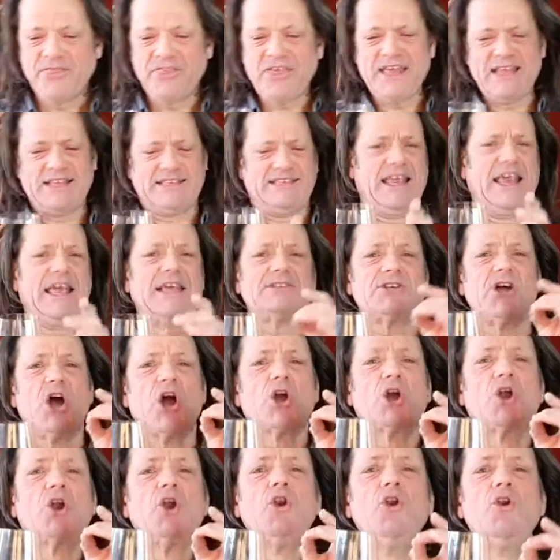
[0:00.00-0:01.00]
This is
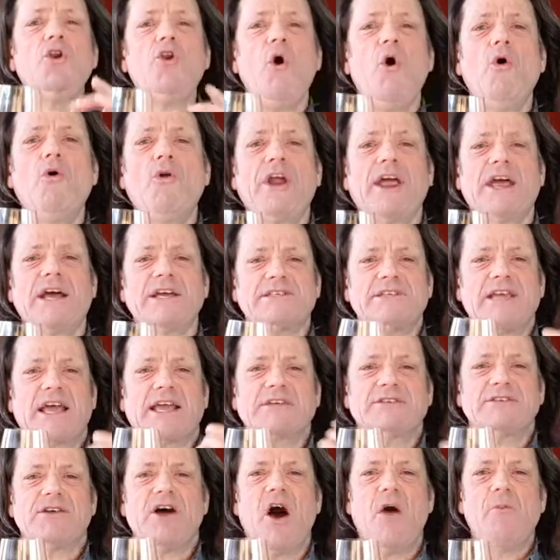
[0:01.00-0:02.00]
a glorious
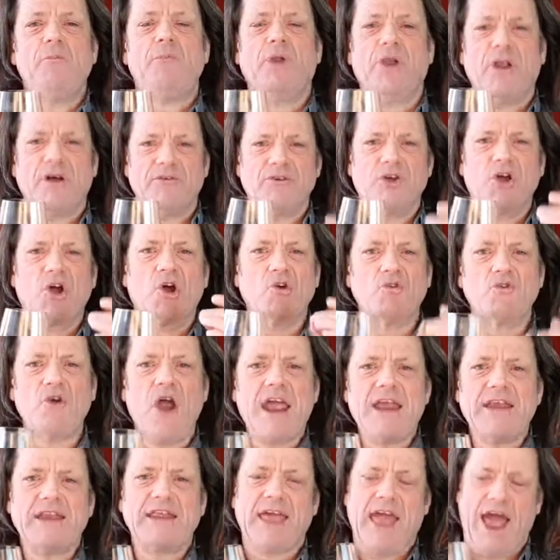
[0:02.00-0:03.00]
example of
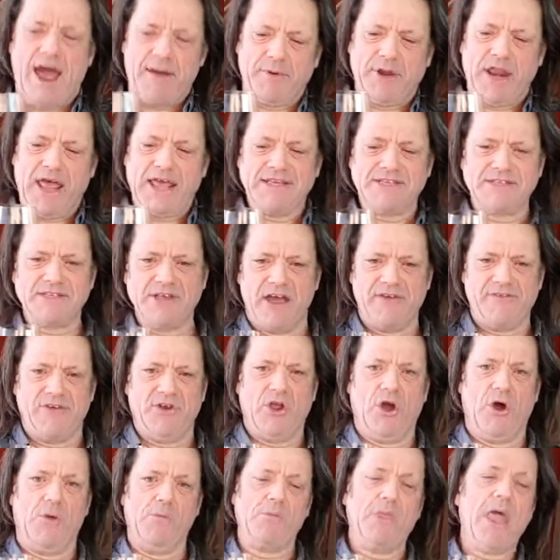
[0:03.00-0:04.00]
great Cabernet
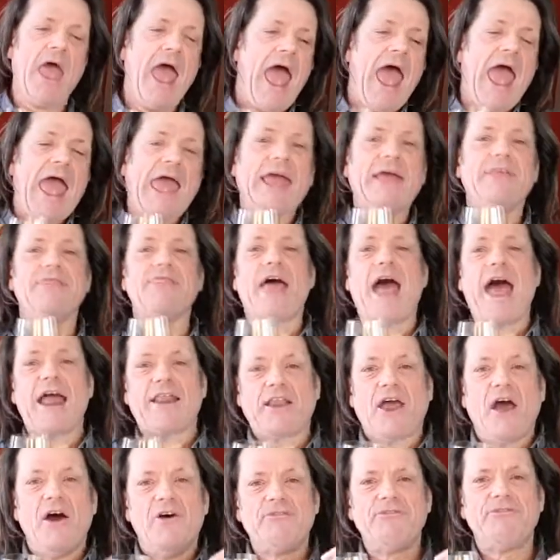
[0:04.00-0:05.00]
Sauvignon in
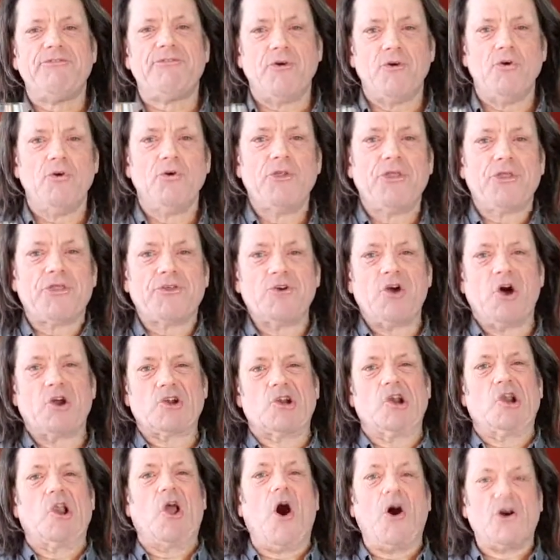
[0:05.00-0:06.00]
that full
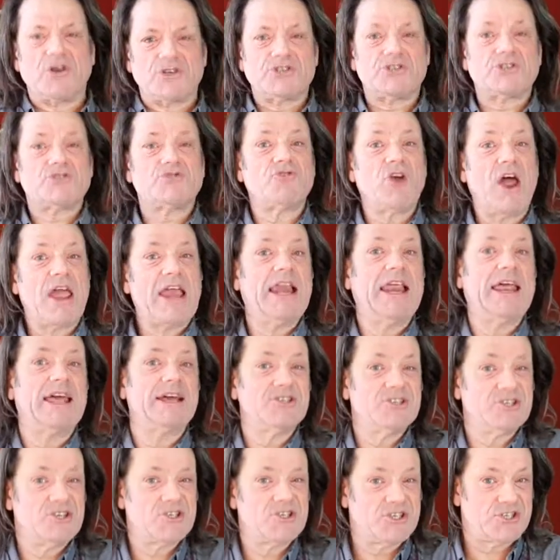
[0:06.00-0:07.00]
throttle
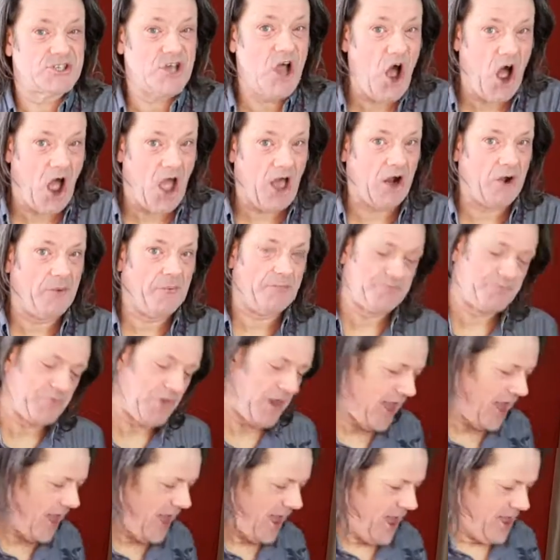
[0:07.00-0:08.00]
Australian style.
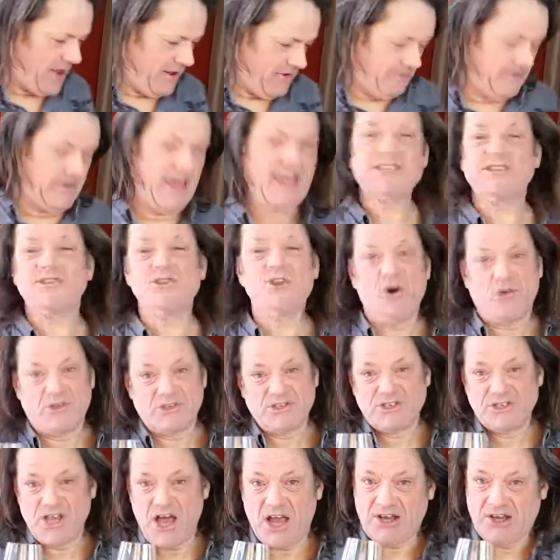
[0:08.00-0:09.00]
It's
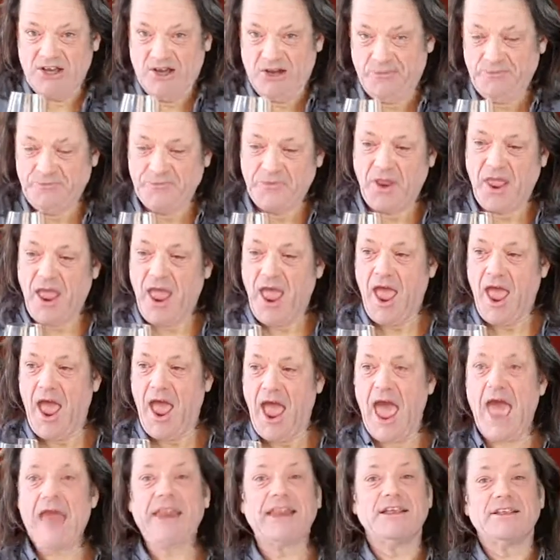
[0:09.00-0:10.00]
not subtle,
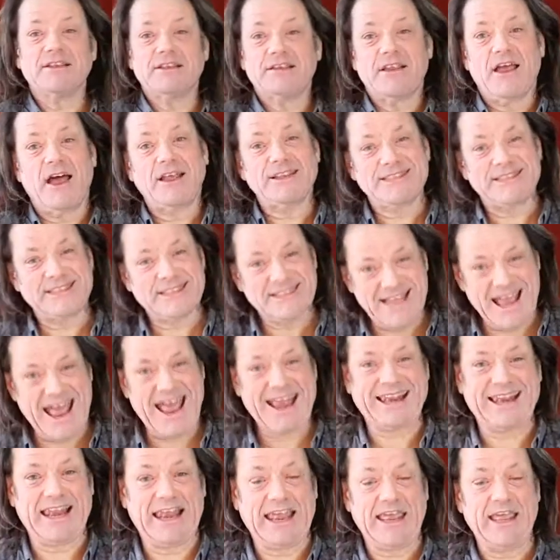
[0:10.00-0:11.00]
and it
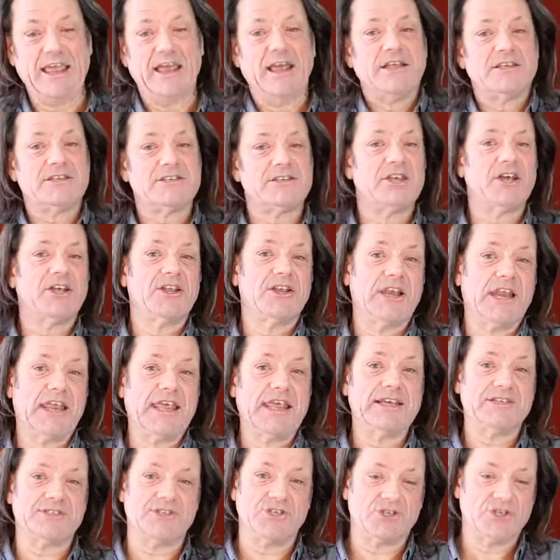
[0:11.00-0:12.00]
sadly
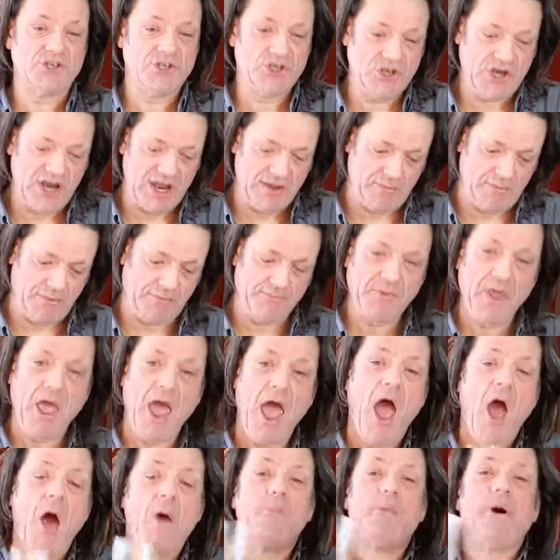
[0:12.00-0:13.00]
certainly isn't cheap.
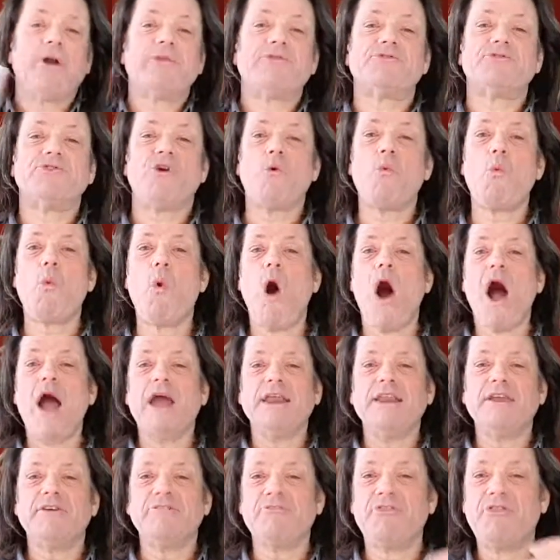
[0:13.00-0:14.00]
But for a
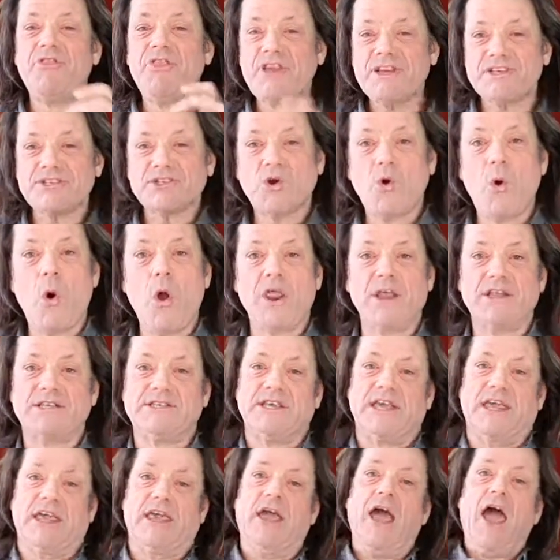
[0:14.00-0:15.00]
wine of this
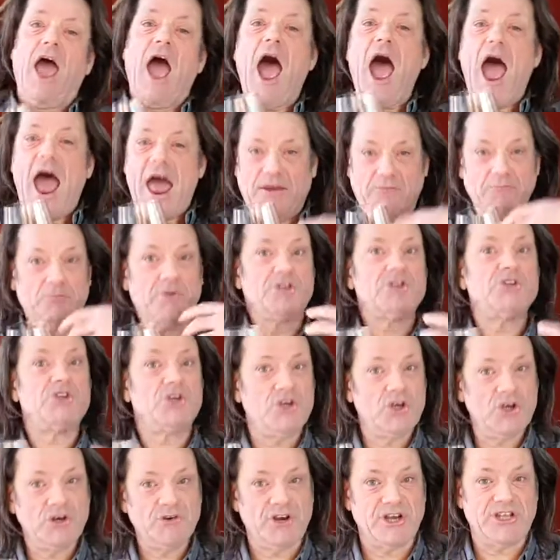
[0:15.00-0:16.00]
quality and
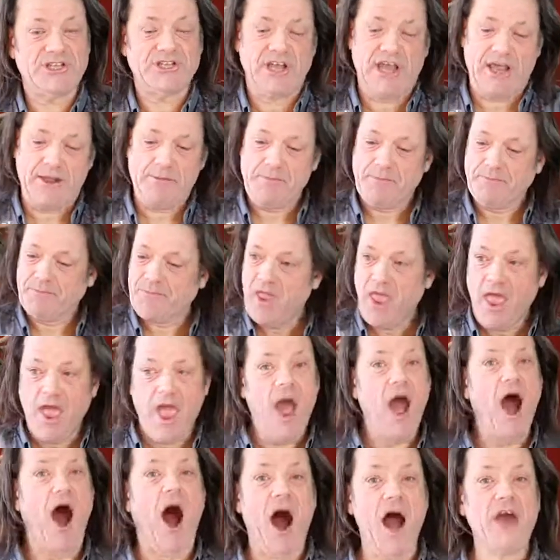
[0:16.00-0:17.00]
maturity,
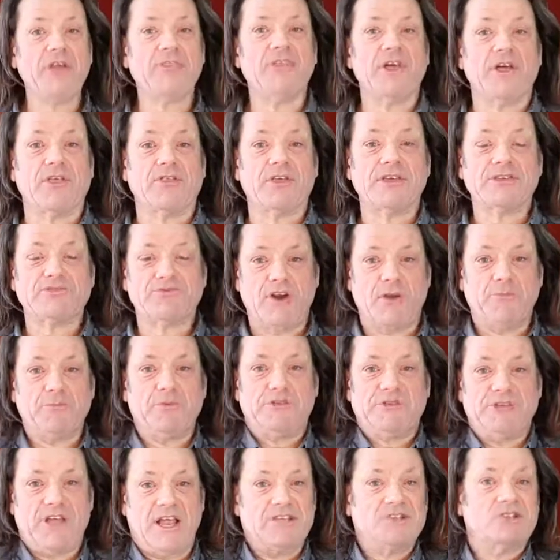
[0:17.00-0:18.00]
I think this
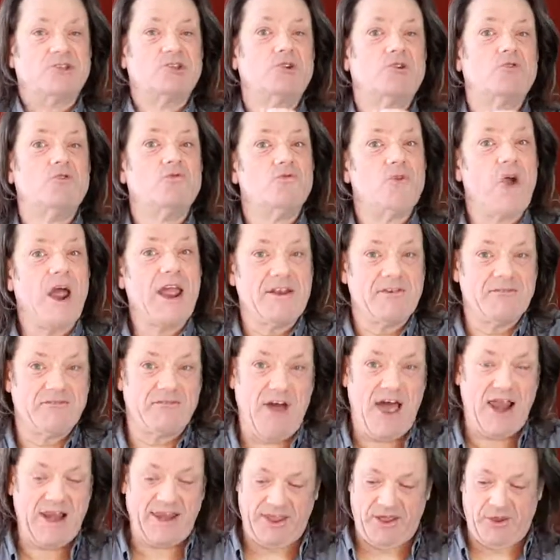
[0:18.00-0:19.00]
represents great
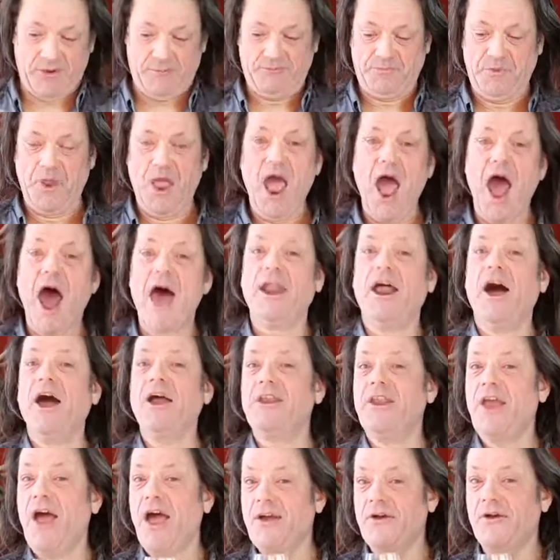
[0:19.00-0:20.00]
value and
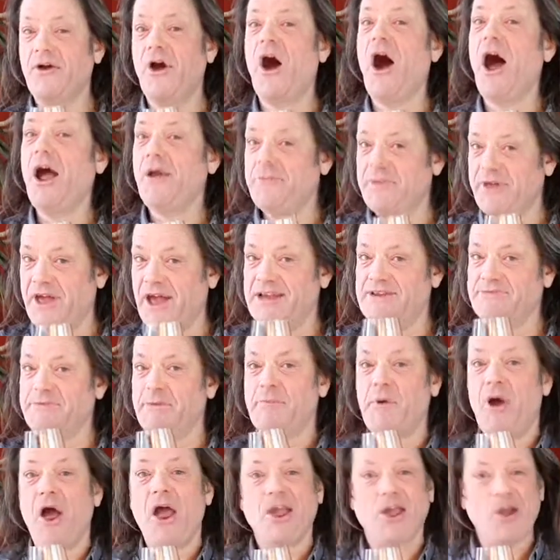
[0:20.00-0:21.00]
I know I'm going to be
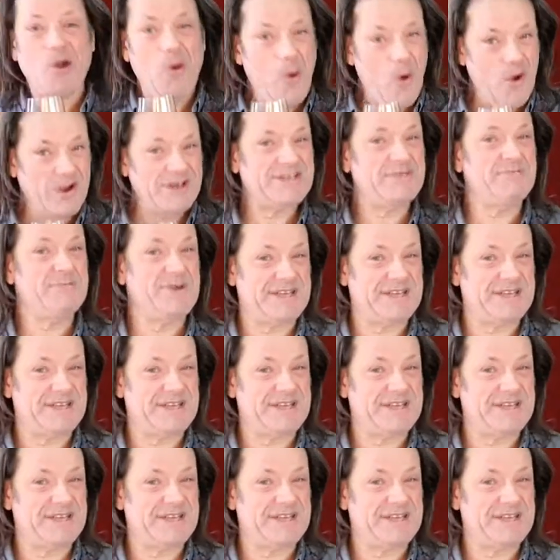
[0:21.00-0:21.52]
buying quite a